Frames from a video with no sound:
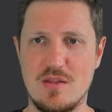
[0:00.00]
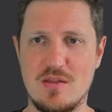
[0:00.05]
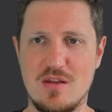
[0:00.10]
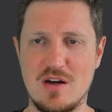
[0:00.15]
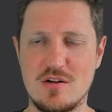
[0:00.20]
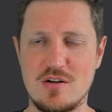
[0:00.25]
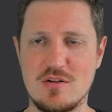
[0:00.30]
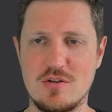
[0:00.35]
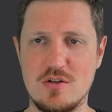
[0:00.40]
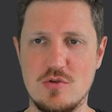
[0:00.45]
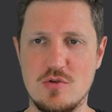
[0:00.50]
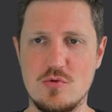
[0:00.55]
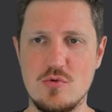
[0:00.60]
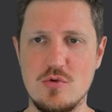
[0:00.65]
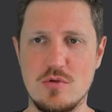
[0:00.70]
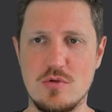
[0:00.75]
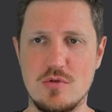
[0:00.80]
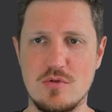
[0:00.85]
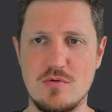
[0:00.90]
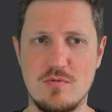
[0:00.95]
that a
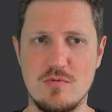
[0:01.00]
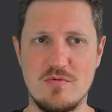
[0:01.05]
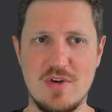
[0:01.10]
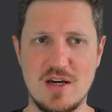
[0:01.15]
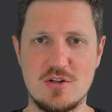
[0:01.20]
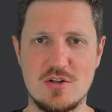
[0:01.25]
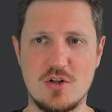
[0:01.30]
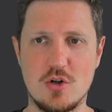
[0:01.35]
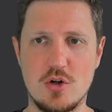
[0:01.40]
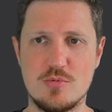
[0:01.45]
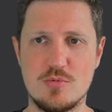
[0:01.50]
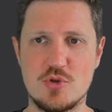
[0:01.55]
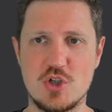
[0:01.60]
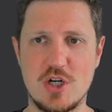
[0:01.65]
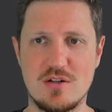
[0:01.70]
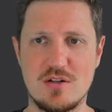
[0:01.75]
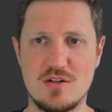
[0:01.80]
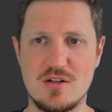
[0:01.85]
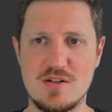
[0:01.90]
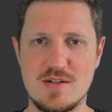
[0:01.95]
new vector
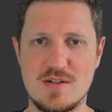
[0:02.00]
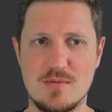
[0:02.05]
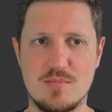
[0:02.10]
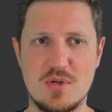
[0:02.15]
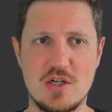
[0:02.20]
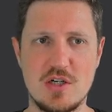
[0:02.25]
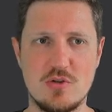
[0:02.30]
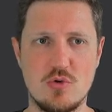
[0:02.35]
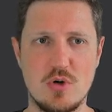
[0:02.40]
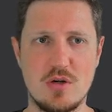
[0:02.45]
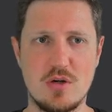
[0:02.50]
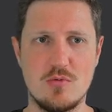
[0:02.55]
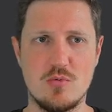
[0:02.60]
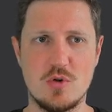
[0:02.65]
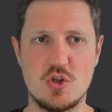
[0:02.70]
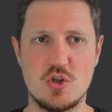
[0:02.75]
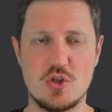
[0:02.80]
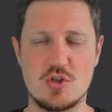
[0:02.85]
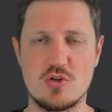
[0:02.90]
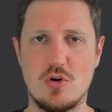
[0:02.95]
object is appearing,
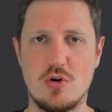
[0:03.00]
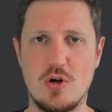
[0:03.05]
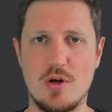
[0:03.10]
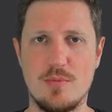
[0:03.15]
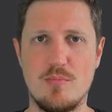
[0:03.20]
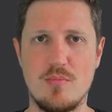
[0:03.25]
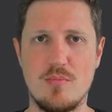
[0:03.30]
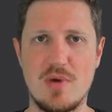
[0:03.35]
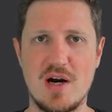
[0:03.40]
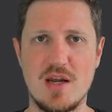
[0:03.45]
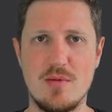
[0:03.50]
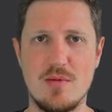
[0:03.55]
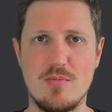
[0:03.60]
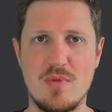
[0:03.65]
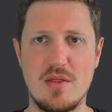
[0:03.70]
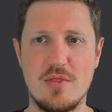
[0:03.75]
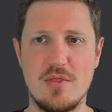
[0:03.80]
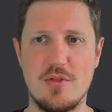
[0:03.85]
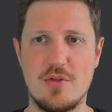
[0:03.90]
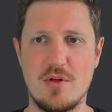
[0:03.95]
which is called my
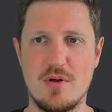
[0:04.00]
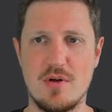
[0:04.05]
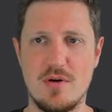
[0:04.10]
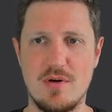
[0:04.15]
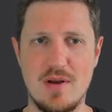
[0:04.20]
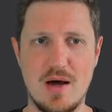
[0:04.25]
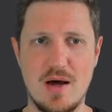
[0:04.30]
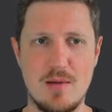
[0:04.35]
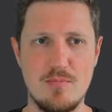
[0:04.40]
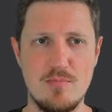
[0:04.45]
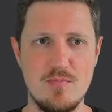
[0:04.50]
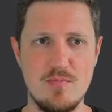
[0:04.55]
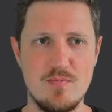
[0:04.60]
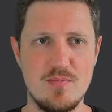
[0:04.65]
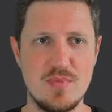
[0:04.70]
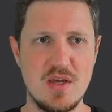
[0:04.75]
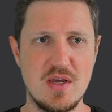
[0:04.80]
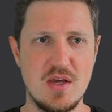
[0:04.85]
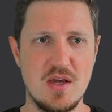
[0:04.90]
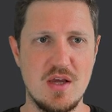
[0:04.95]
month num.
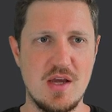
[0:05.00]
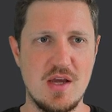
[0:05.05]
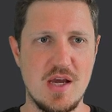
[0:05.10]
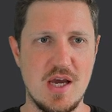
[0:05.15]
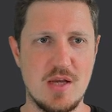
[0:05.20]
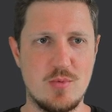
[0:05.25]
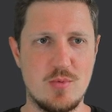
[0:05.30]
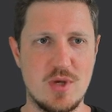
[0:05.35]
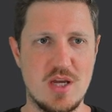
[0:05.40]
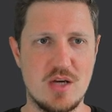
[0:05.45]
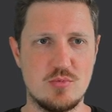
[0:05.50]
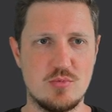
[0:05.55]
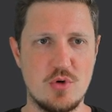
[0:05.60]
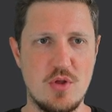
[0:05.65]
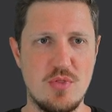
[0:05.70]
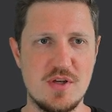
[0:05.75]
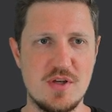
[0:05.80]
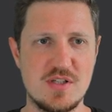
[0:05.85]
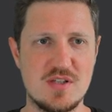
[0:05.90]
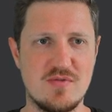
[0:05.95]
And we can
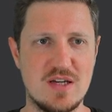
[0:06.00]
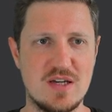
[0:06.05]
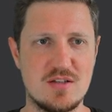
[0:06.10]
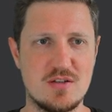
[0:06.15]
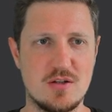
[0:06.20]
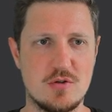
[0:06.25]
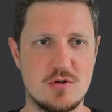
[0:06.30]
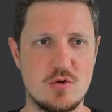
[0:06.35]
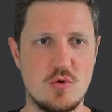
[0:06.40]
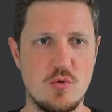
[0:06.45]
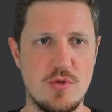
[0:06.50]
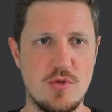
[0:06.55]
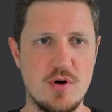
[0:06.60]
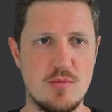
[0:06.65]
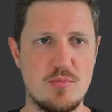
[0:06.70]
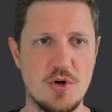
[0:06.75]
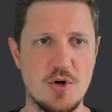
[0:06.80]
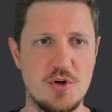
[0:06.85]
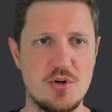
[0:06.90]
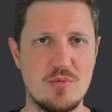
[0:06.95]
print this vector to the
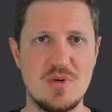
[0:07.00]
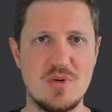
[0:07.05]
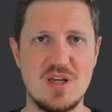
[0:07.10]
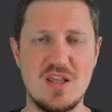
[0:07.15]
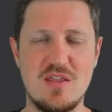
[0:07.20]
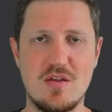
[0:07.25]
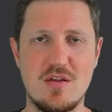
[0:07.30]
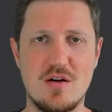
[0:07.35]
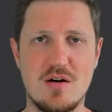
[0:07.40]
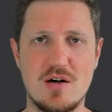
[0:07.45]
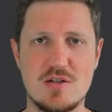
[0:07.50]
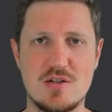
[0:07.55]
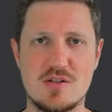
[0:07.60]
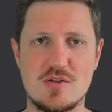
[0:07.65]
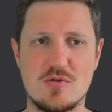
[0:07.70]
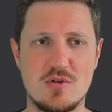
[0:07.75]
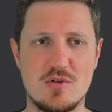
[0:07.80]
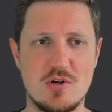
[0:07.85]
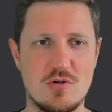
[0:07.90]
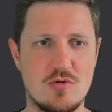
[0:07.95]
bottom in the
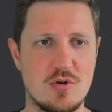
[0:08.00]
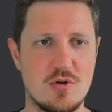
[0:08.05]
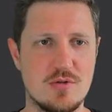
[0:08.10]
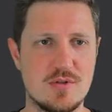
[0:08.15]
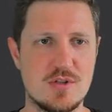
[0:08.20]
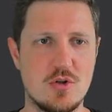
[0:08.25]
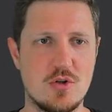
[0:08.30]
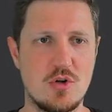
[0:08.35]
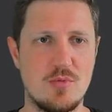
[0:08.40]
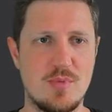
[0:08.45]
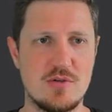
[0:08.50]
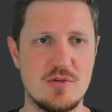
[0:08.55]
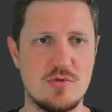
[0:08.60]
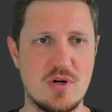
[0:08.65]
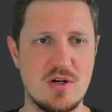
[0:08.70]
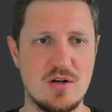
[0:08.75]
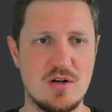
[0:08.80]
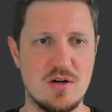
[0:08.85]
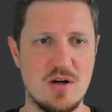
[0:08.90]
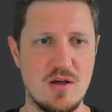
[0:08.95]
RStudio console by
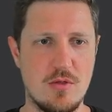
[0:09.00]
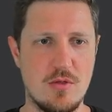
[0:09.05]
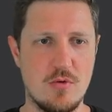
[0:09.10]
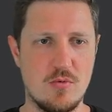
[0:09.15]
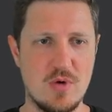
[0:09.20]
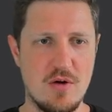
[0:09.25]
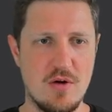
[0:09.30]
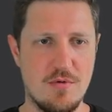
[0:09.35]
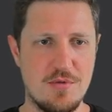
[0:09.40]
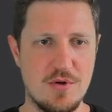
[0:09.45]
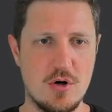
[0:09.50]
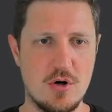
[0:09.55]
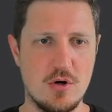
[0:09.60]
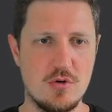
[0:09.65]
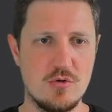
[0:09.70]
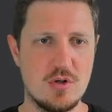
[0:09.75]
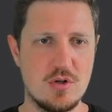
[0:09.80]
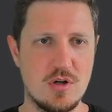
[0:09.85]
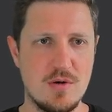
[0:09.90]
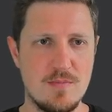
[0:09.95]
running line 3 of the
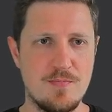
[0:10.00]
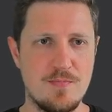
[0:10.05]
code.